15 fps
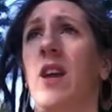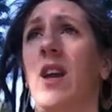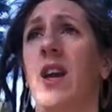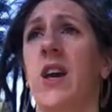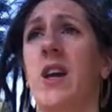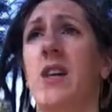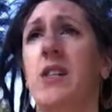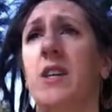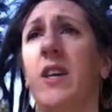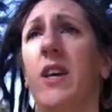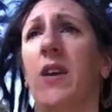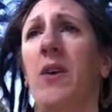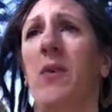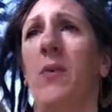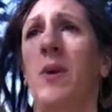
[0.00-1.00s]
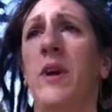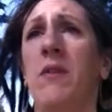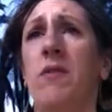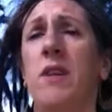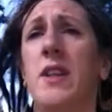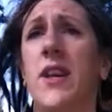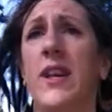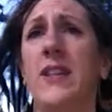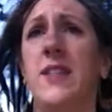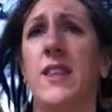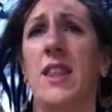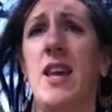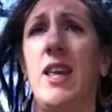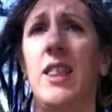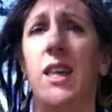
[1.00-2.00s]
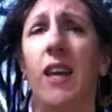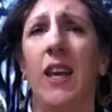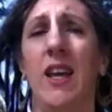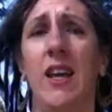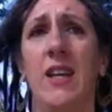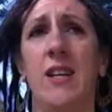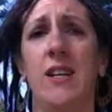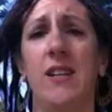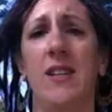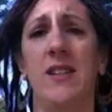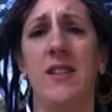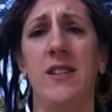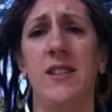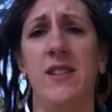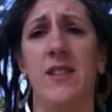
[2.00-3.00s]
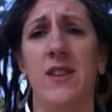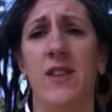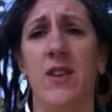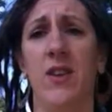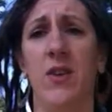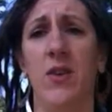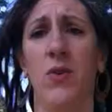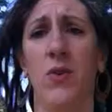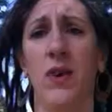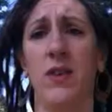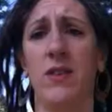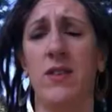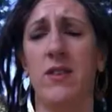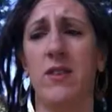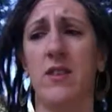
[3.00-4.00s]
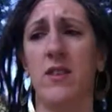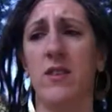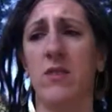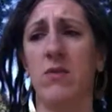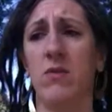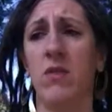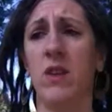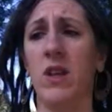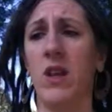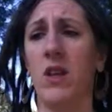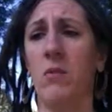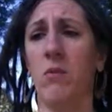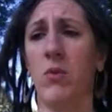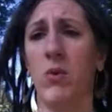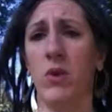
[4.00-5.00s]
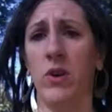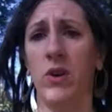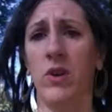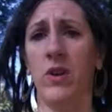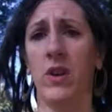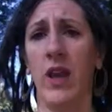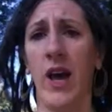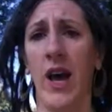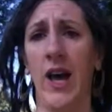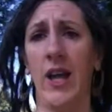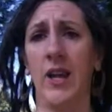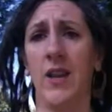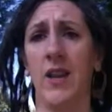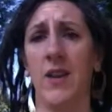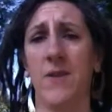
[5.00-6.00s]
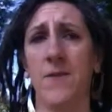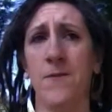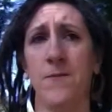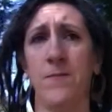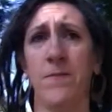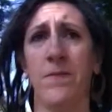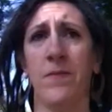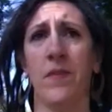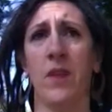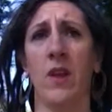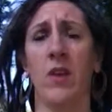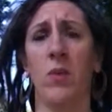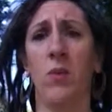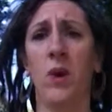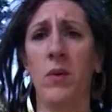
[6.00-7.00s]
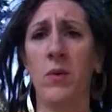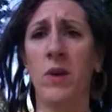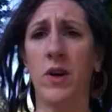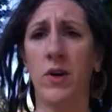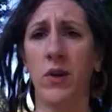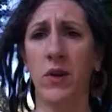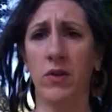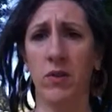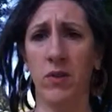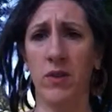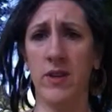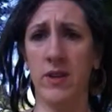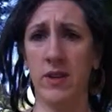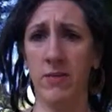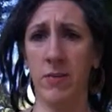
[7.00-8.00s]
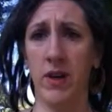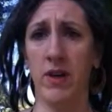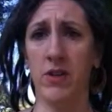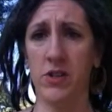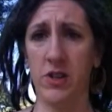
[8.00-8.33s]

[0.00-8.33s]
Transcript: And what I realized lately is, it's really important that when we're going through these big